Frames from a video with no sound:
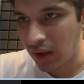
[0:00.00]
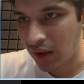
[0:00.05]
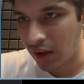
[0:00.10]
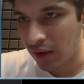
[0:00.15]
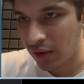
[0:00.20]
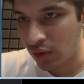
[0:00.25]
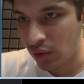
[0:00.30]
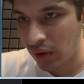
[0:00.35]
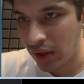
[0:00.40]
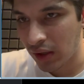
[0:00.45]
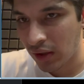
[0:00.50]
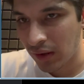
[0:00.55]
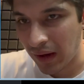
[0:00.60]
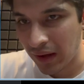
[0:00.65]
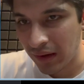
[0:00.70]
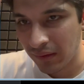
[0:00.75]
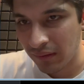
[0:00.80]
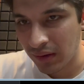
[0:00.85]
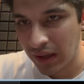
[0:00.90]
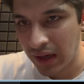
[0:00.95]
You can
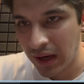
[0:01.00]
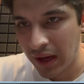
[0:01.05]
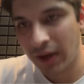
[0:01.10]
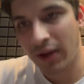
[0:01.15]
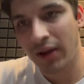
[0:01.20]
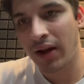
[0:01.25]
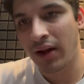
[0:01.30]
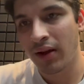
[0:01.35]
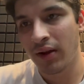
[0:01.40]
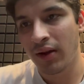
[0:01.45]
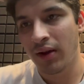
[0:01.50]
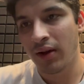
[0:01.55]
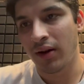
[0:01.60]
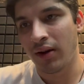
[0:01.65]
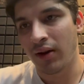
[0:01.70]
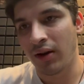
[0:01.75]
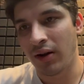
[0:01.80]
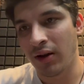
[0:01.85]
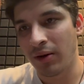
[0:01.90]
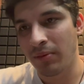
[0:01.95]
even like
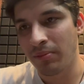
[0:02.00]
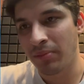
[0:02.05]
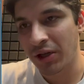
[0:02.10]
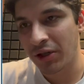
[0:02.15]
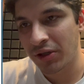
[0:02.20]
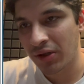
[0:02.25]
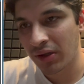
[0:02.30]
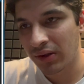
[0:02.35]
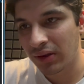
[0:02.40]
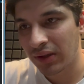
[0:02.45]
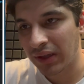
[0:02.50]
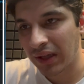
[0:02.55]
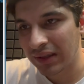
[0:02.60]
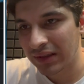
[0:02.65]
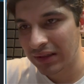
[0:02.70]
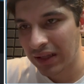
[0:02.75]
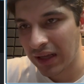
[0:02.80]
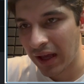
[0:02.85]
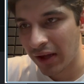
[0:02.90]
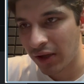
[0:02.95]
mention
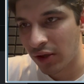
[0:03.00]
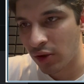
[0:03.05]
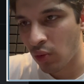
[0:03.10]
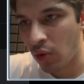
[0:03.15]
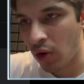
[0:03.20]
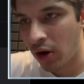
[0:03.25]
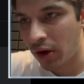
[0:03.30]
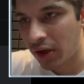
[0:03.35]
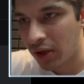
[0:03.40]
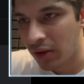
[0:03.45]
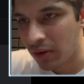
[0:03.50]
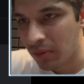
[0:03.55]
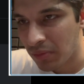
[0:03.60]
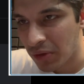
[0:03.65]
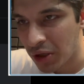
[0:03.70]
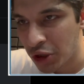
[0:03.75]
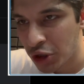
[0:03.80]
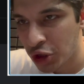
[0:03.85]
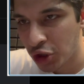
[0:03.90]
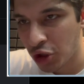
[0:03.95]
things like you want a
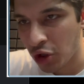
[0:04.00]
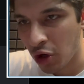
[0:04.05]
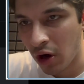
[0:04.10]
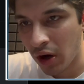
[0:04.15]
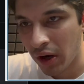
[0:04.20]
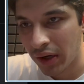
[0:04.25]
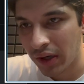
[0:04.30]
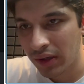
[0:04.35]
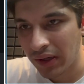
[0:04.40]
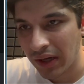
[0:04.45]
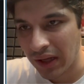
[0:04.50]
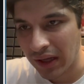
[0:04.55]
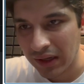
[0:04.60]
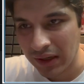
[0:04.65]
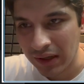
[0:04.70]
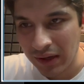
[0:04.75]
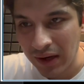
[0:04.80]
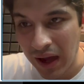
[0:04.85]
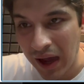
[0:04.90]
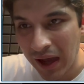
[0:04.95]
mid shot
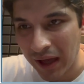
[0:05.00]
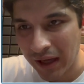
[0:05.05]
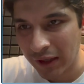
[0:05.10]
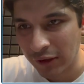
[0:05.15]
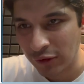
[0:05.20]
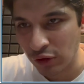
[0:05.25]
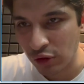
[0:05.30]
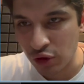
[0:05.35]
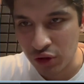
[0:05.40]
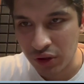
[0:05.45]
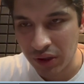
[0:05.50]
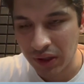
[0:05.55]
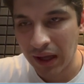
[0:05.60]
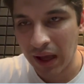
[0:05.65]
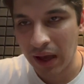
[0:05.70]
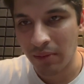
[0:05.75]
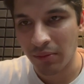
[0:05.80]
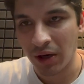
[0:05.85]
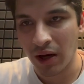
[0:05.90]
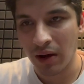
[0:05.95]
taken in a high resolution
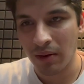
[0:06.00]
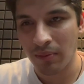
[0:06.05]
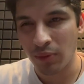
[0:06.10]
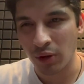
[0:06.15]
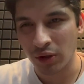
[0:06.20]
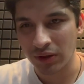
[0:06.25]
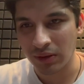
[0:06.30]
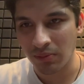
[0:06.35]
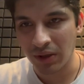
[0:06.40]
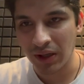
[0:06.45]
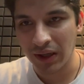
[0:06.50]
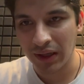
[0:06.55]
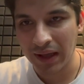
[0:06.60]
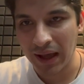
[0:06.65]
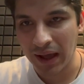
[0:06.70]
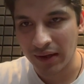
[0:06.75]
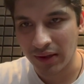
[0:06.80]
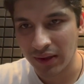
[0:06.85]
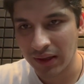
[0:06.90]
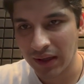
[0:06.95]
camera, possibly a
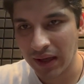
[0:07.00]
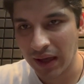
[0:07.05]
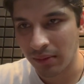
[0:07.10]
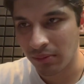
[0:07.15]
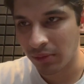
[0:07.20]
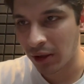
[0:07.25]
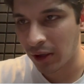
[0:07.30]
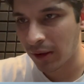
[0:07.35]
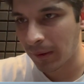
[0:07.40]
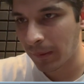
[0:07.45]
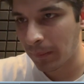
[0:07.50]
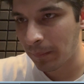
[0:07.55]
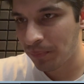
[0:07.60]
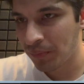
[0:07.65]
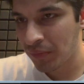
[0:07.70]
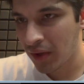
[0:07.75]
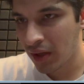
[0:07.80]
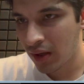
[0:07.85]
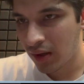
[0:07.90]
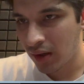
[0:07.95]
Canon camera.
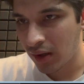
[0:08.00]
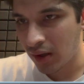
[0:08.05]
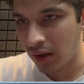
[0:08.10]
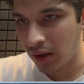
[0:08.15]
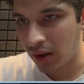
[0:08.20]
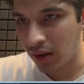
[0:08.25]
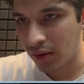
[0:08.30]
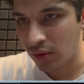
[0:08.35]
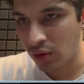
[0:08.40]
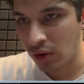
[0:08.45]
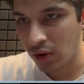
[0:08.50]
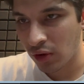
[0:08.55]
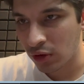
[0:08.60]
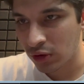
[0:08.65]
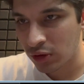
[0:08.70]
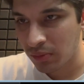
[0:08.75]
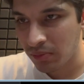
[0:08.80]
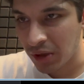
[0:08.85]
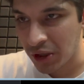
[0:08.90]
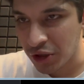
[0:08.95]
You can
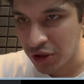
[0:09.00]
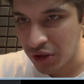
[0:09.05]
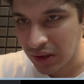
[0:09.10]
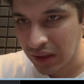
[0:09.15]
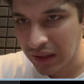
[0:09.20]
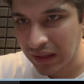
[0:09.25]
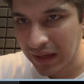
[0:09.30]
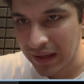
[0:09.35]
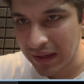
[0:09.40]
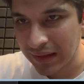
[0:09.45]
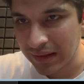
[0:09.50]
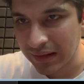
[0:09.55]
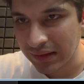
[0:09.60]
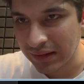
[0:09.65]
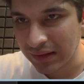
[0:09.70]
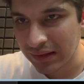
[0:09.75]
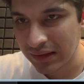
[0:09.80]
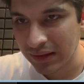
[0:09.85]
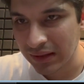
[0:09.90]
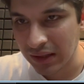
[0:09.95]
also mention the
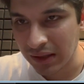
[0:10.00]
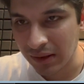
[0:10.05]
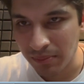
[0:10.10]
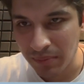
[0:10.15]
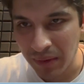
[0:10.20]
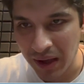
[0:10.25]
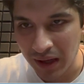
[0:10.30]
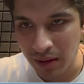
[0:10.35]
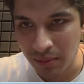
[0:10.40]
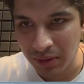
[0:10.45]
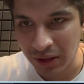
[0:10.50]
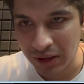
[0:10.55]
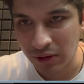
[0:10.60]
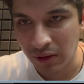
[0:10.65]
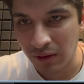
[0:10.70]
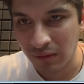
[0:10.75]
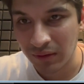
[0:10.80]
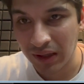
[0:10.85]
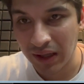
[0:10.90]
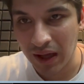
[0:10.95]
lens, the
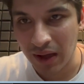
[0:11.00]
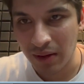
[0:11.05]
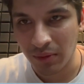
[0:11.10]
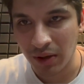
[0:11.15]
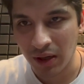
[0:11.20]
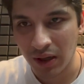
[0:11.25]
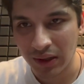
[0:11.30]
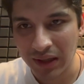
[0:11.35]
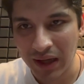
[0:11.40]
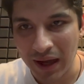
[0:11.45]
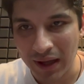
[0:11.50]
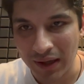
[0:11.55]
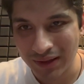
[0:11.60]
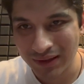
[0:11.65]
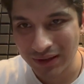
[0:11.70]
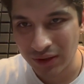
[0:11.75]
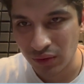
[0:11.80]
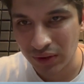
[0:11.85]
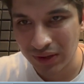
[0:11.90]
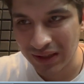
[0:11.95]
megapixel of the camera, the
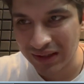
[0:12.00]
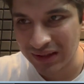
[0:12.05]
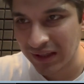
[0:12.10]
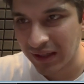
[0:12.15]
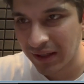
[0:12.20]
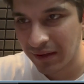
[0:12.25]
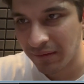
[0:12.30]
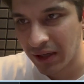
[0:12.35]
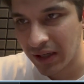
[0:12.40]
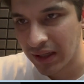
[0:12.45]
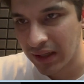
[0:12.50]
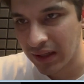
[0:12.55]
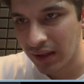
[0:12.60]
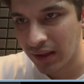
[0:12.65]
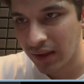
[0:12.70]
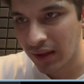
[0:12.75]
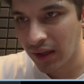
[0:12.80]
ISO sensitivity,